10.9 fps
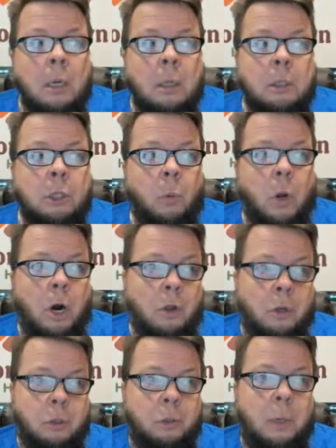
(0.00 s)
So what are
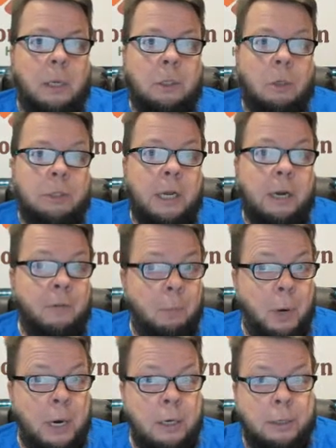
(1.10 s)
those? Well, don't take it if you're
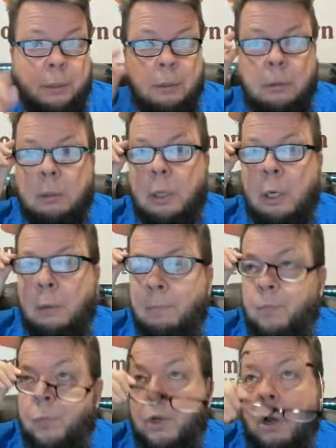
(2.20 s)
pregnant. Um,
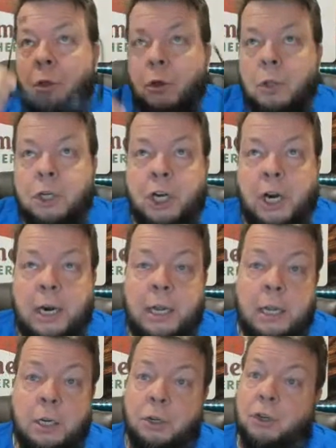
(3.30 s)
although the
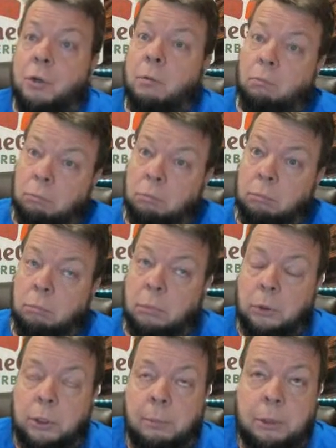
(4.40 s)
Chinese
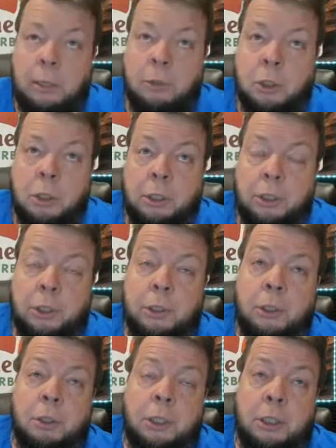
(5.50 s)
sometimes use,
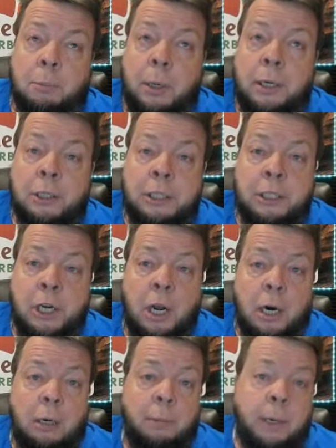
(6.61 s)
it as a pregnancy
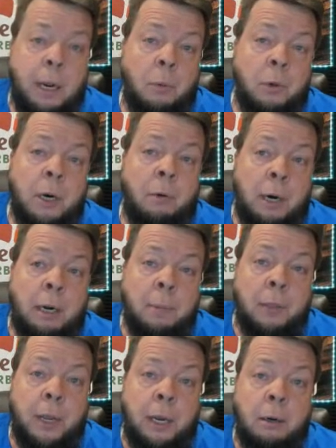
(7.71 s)
tonic, but I would not
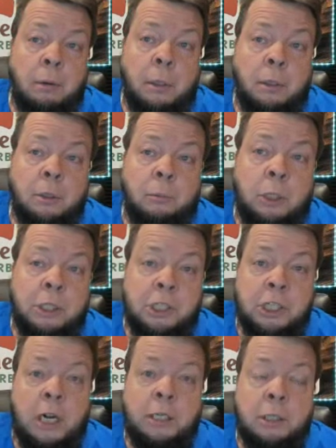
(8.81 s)
recommend that. There are some reasons
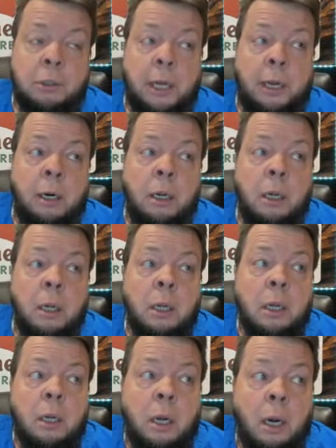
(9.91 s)
not to do that.
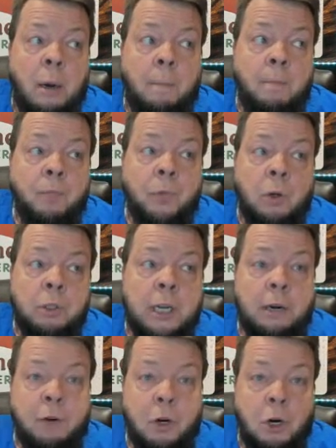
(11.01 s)
Um, don't take
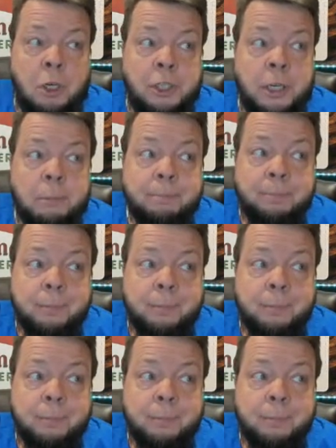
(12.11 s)
it if you're nursing.